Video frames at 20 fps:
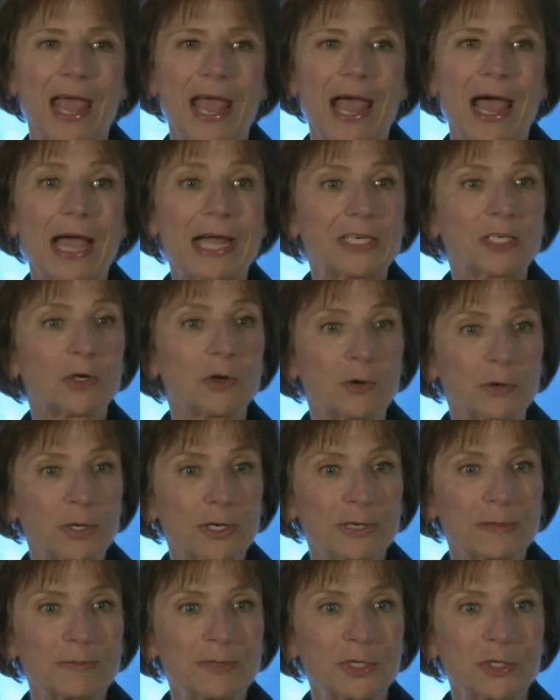I told
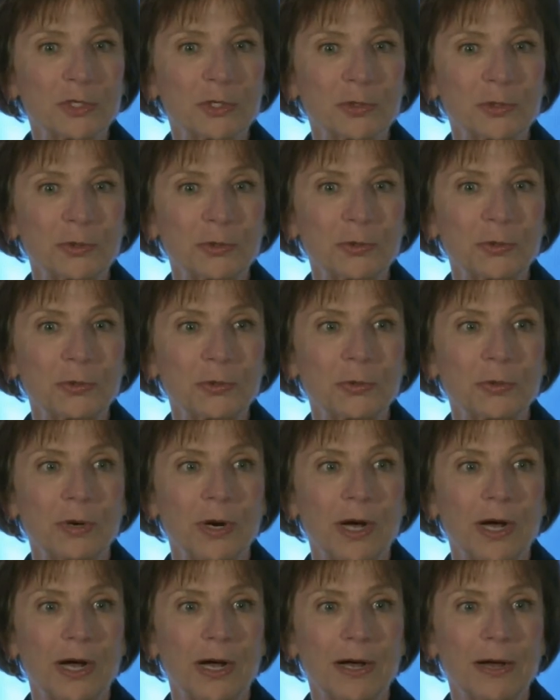him
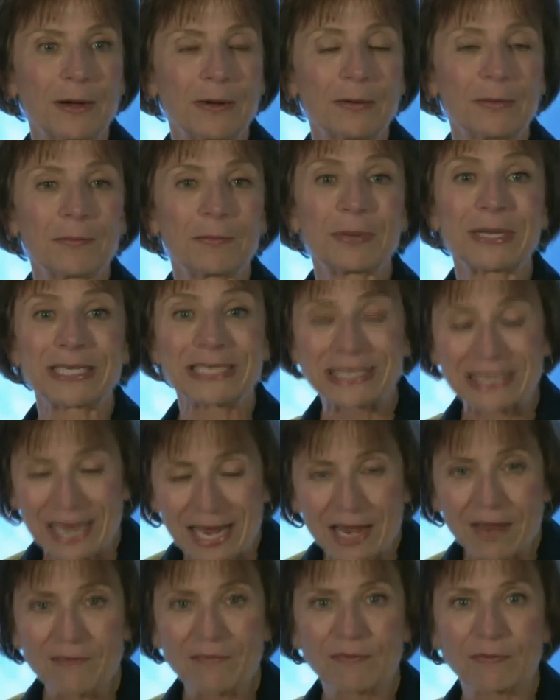to be
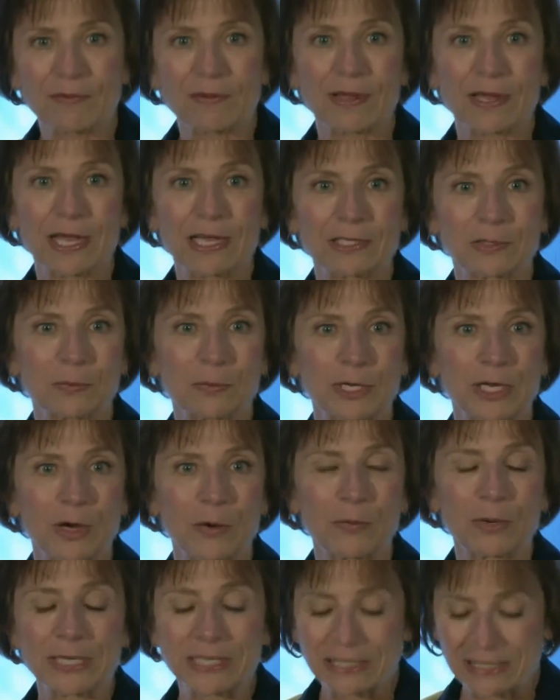safe, as we
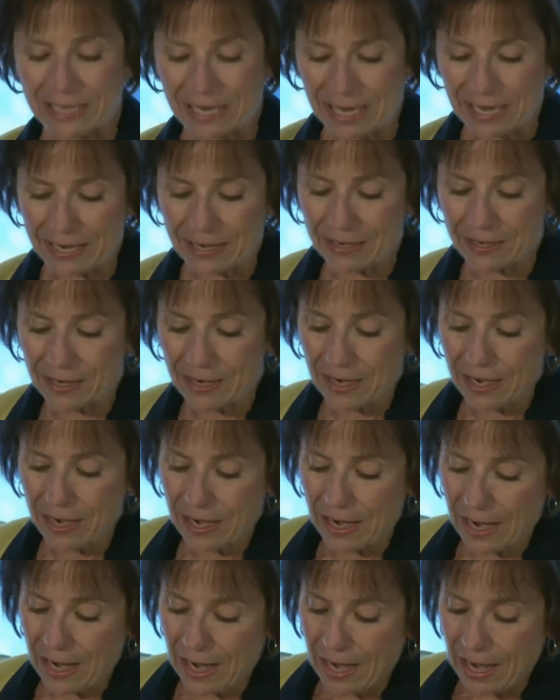always said.
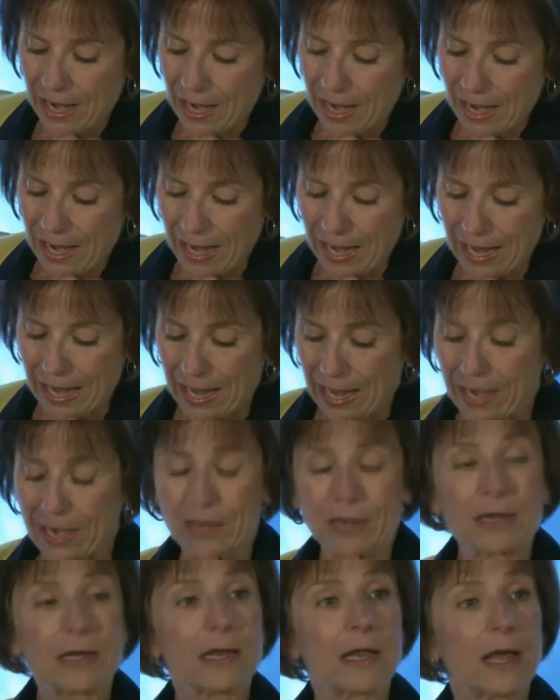
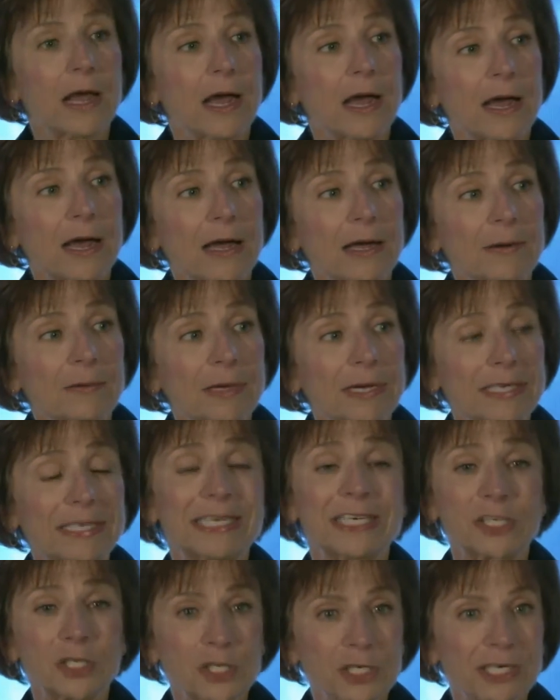And
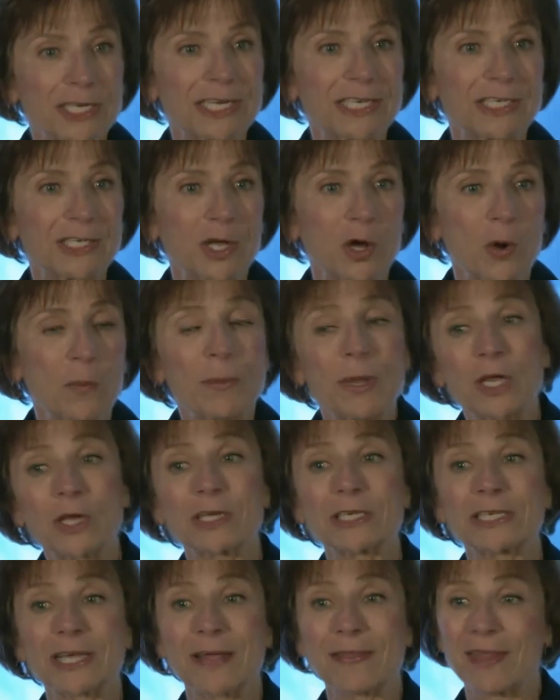additionally so,
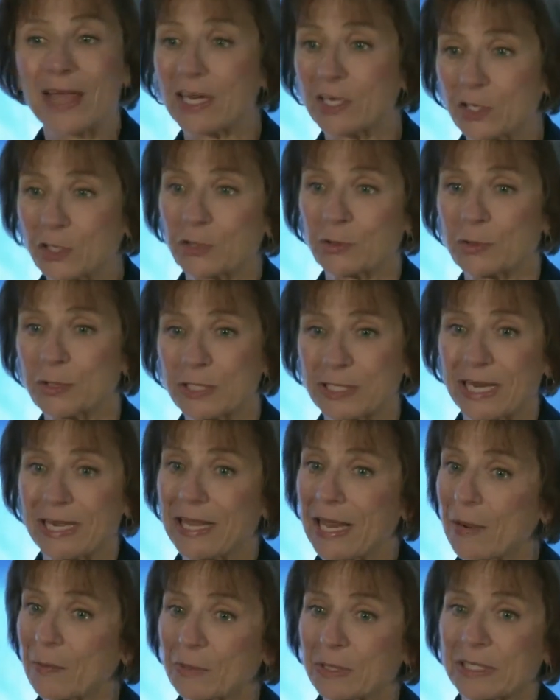because on that Tuesday,
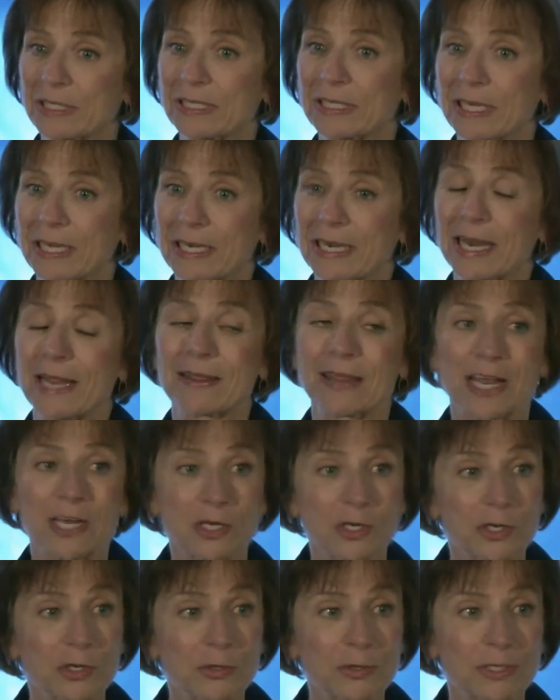that was a Sunday, on
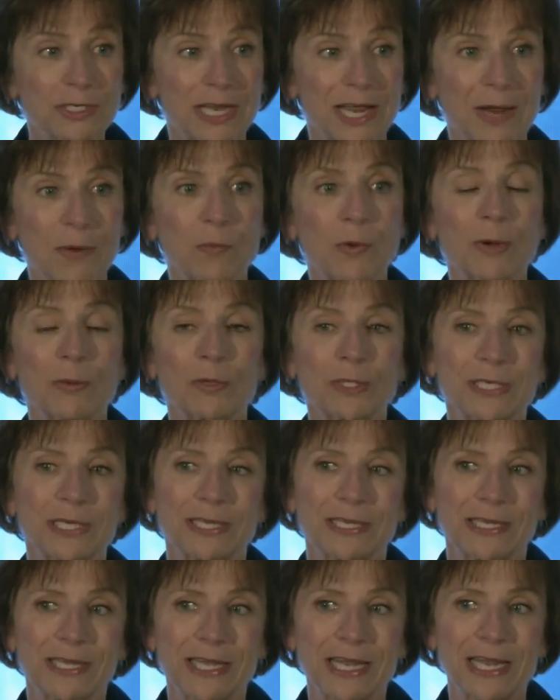that Tuesday, we were
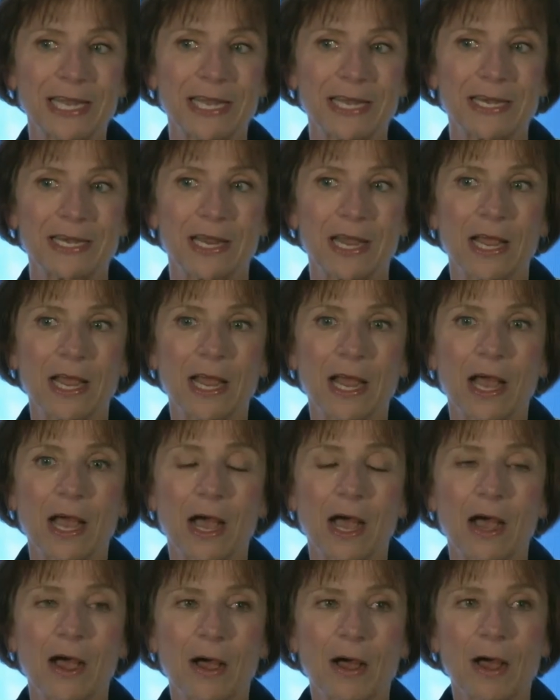to lead
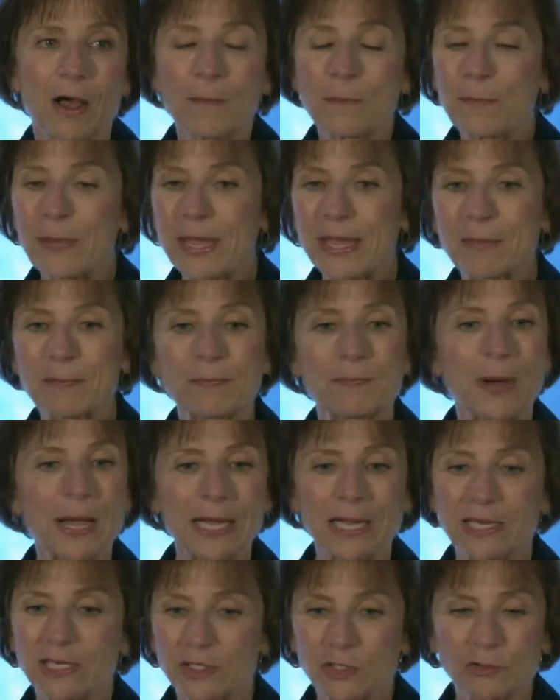a big
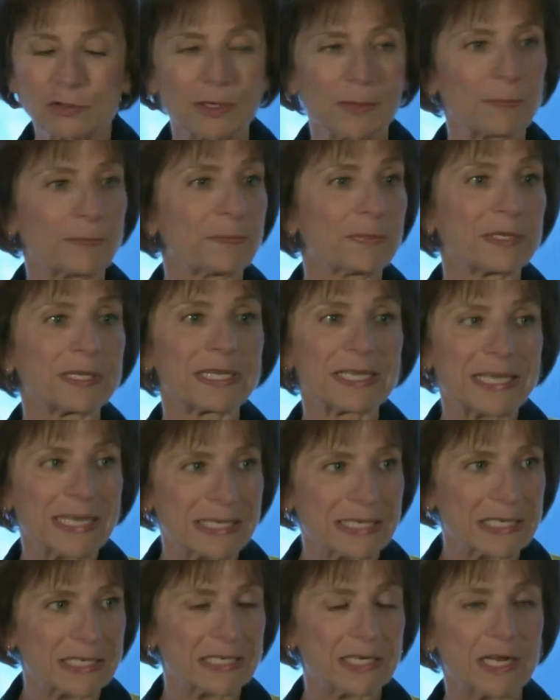bucket trip
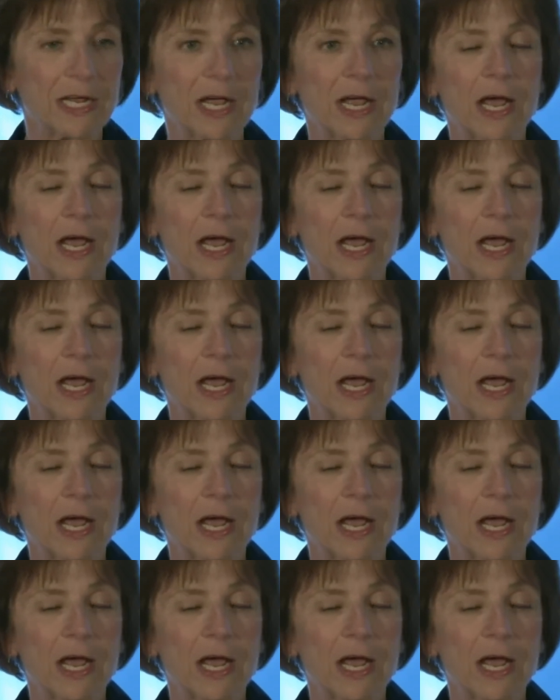list